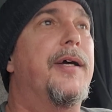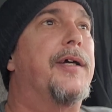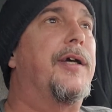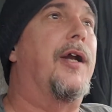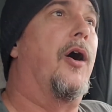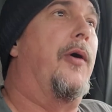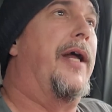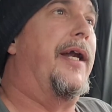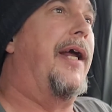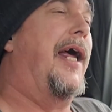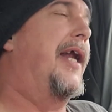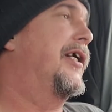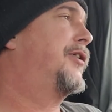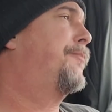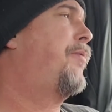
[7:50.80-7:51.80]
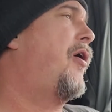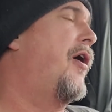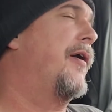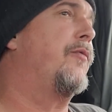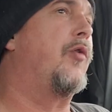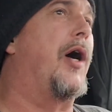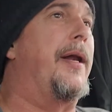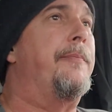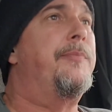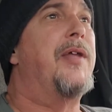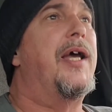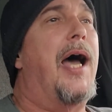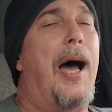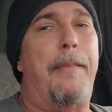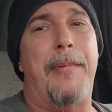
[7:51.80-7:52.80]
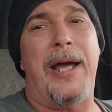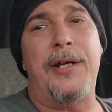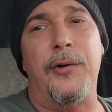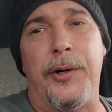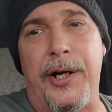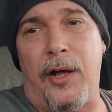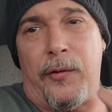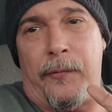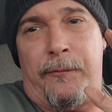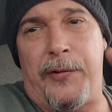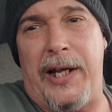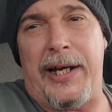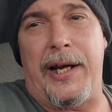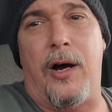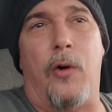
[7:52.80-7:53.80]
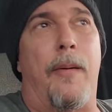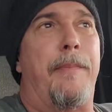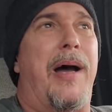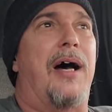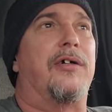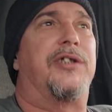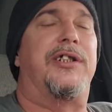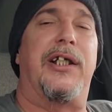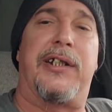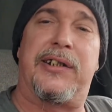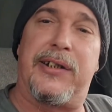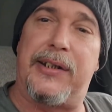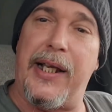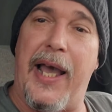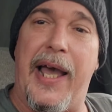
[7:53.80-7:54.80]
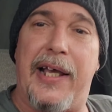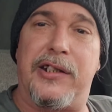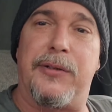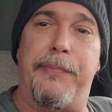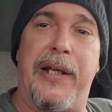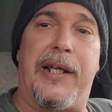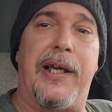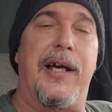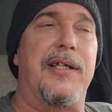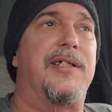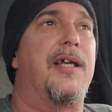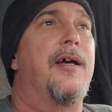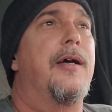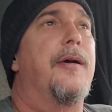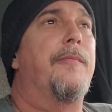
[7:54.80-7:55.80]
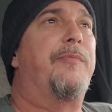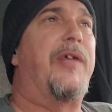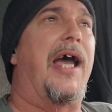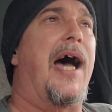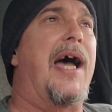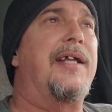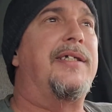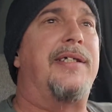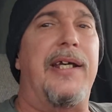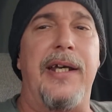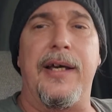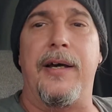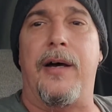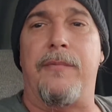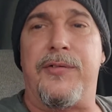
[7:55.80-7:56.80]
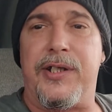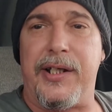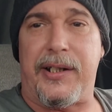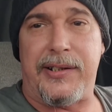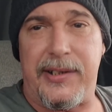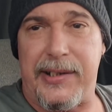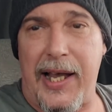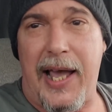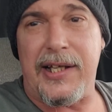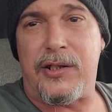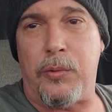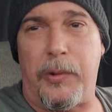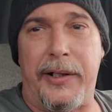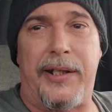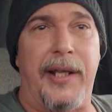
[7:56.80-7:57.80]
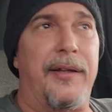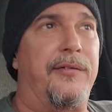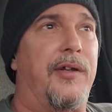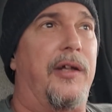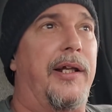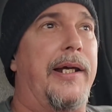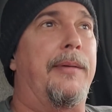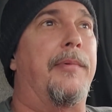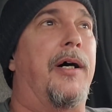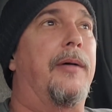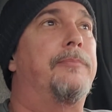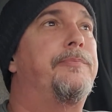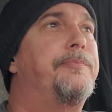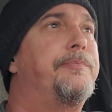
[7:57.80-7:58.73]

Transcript: You know, and it's part of what, I may do another video about success, because the idea of success within Thelema